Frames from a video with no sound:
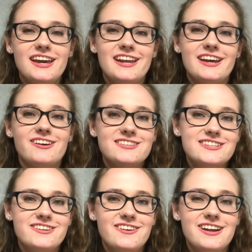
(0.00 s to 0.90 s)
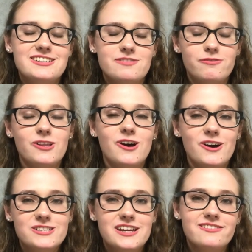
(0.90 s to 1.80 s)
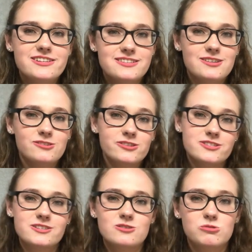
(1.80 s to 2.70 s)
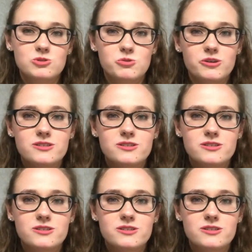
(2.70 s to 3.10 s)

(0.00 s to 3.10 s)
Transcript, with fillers: and I also vlogged every single nursing school tour,